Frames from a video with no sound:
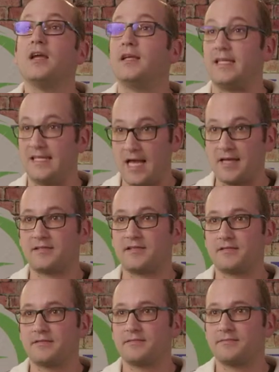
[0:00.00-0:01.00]

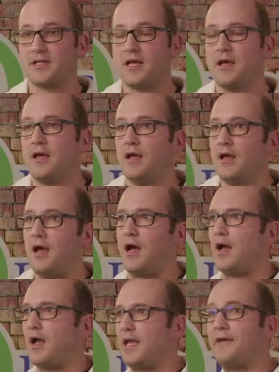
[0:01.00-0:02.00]
Yes.
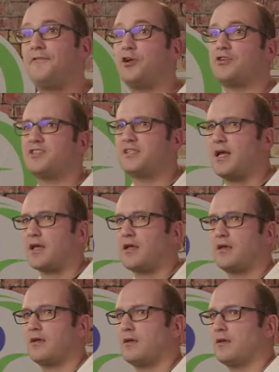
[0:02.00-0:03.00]
Uh, if you're
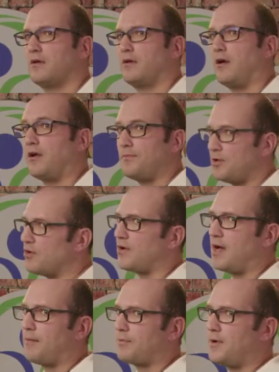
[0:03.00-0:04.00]
sick, are you
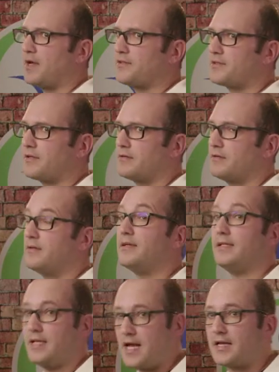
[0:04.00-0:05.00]
immunocompromised?
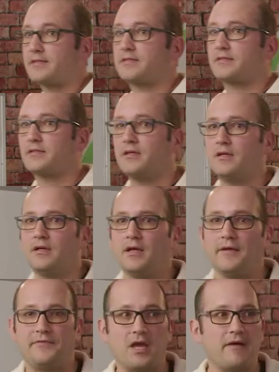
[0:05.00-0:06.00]
Yes.
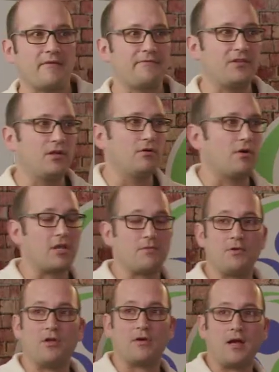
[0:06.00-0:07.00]
If you have a flu, are you
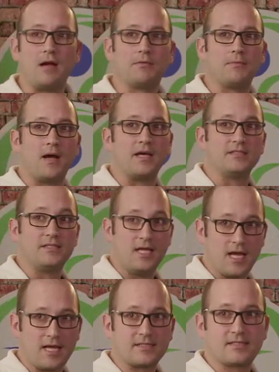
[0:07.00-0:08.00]
immunocompromised?
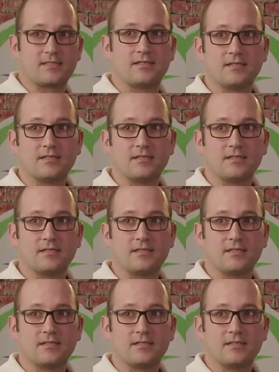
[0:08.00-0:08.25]
Yes.